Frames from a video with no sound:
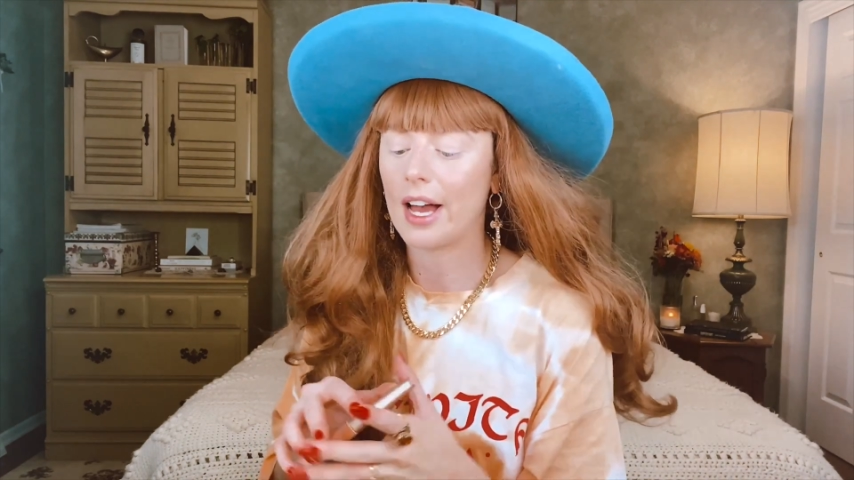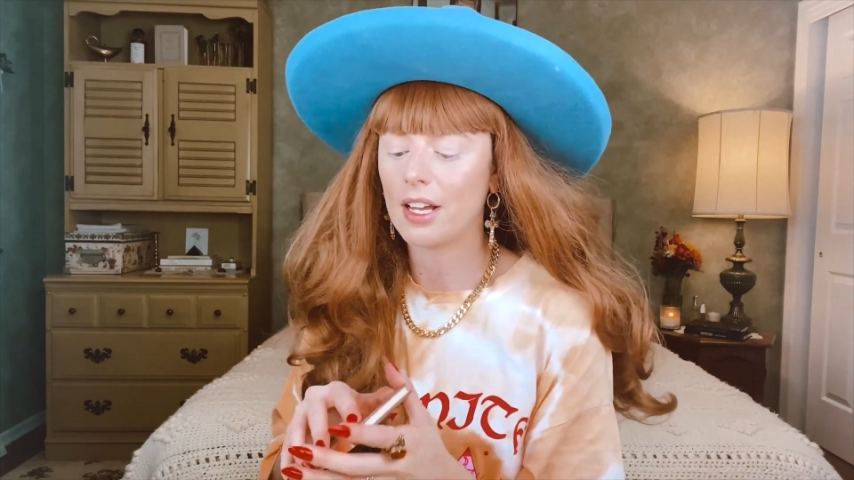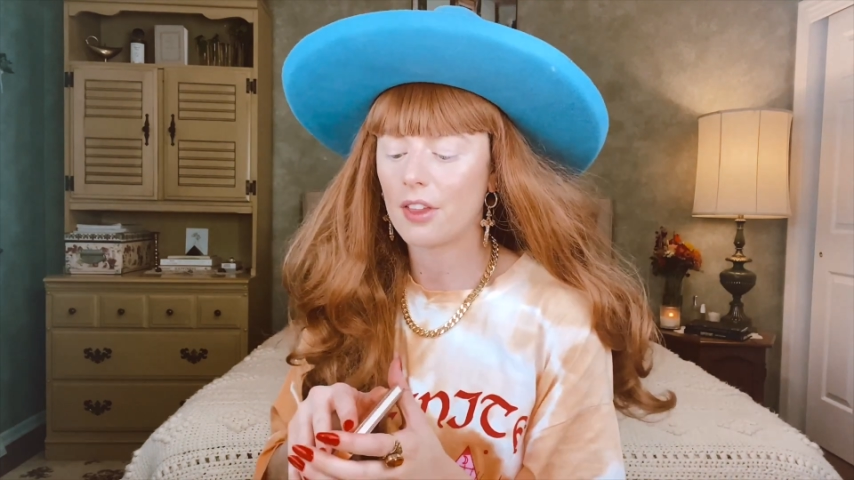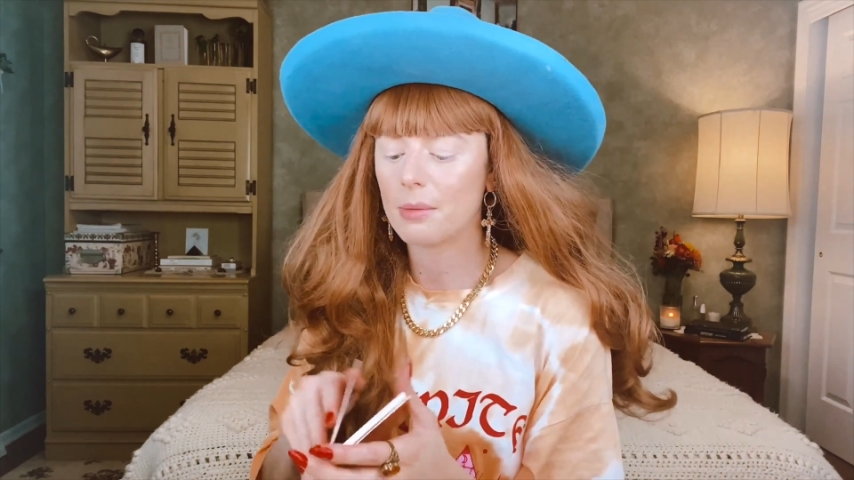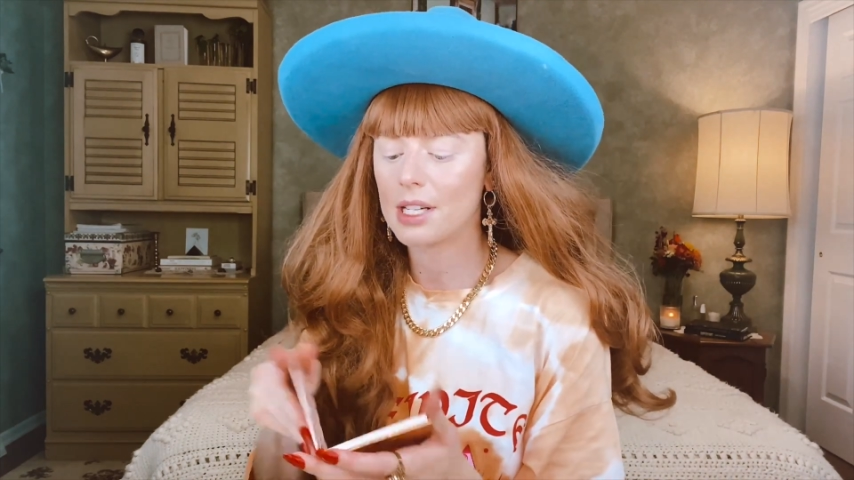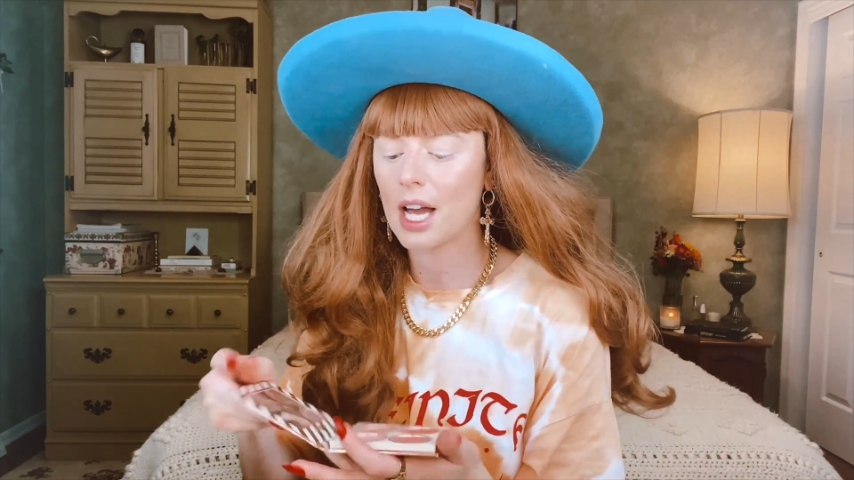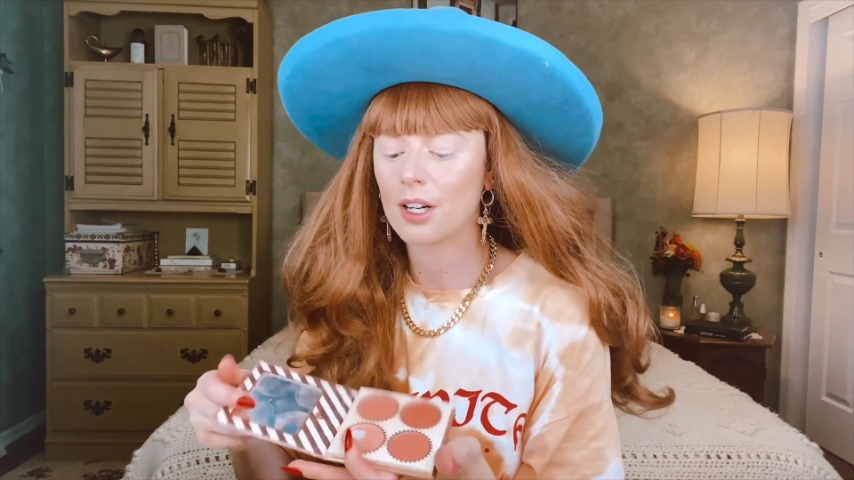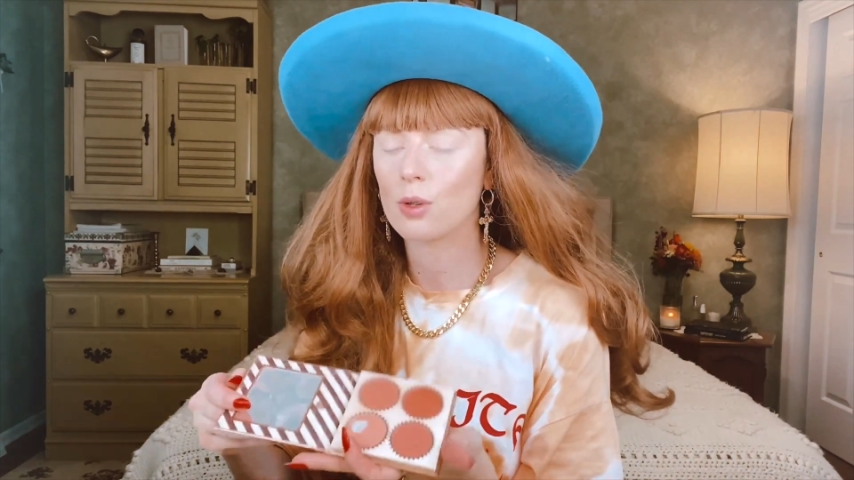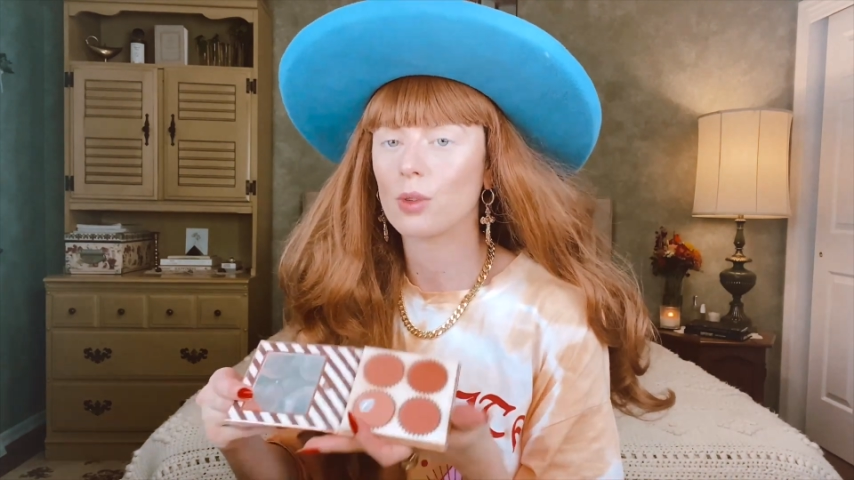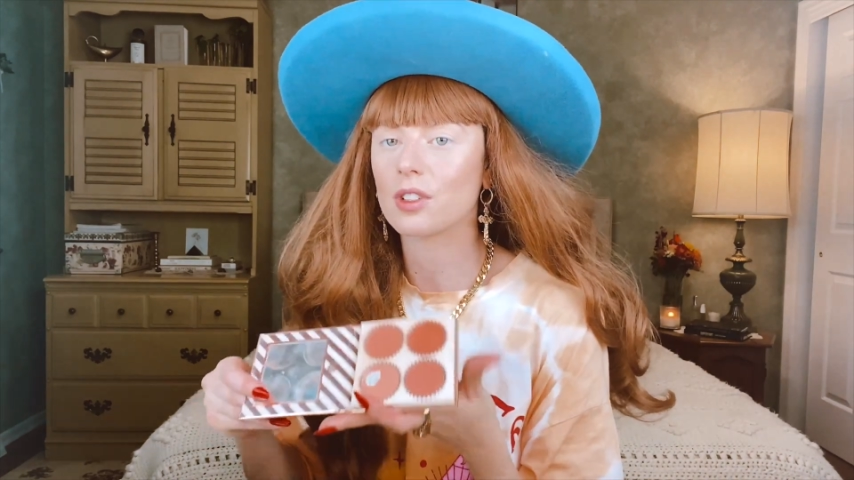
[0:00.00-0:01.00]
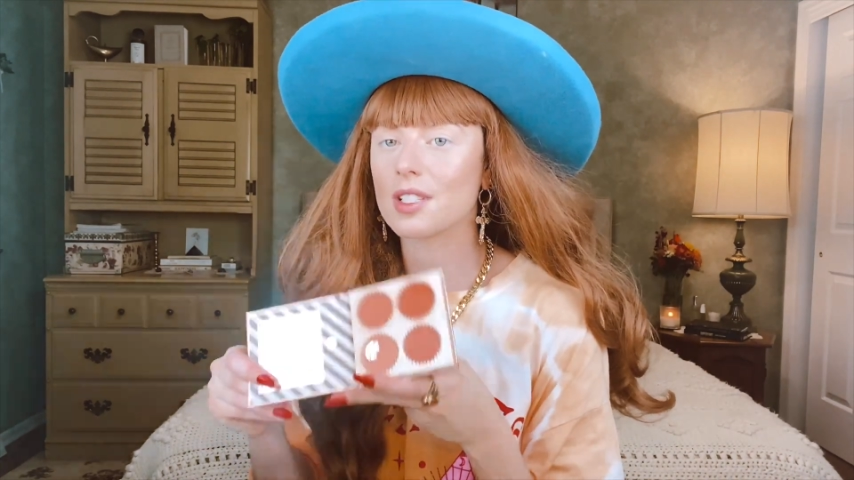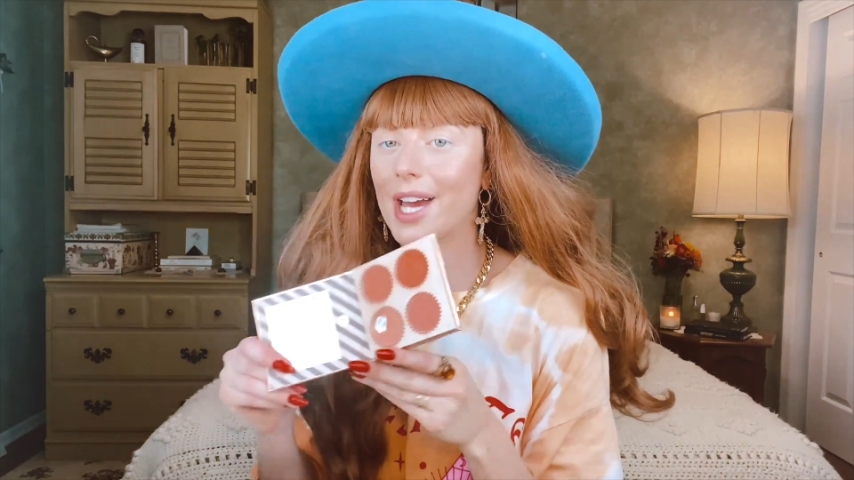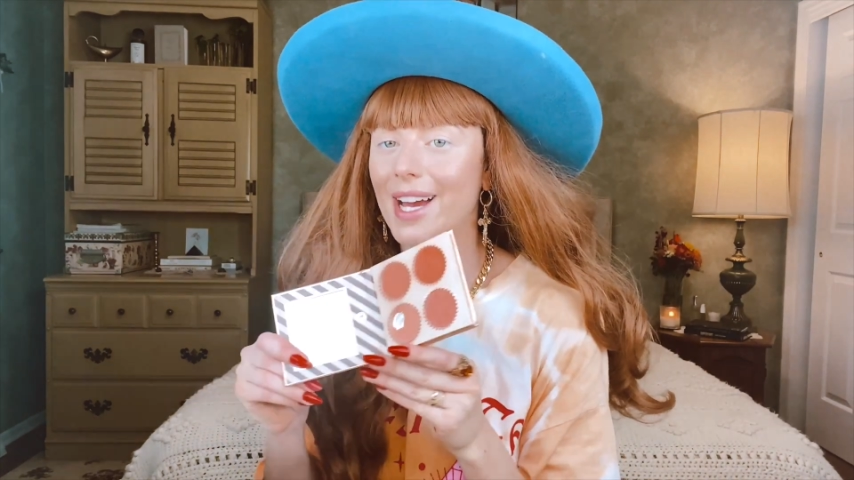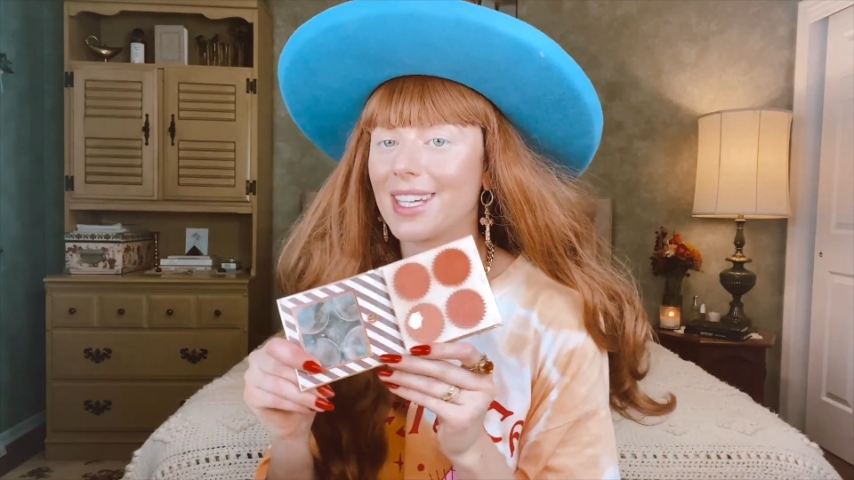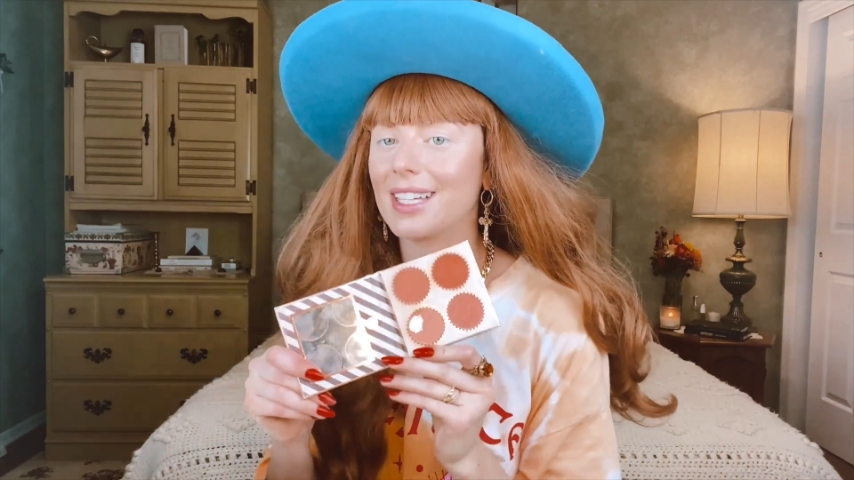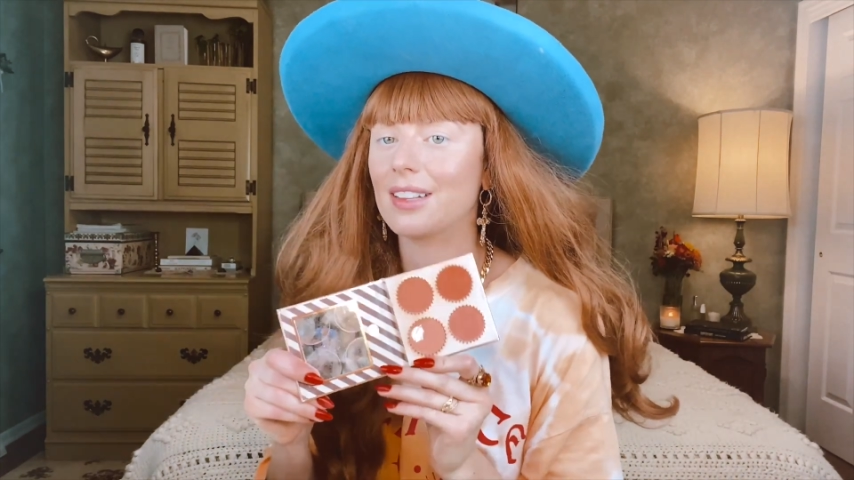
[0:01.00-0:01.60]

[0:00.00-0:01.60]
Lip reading: I thought it'd be kind of cool to tie in